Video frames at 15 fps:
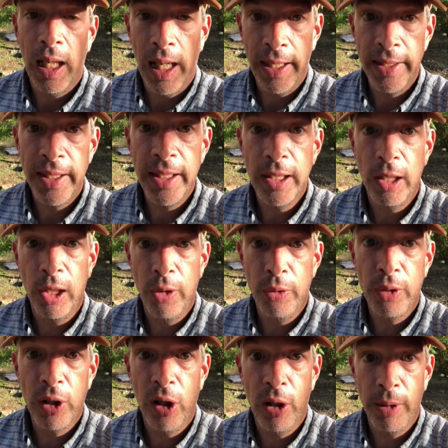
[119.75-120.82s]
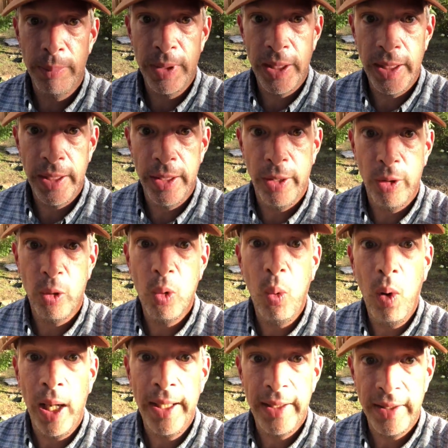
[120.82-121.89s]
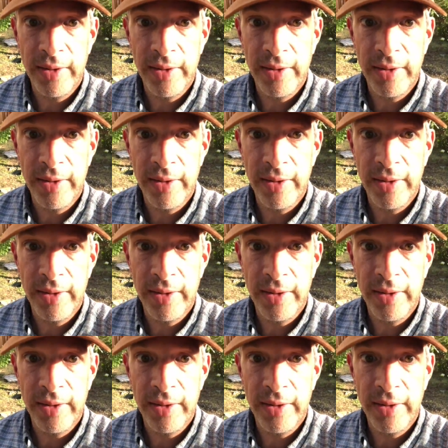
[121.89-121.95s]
I needed low carb keto quite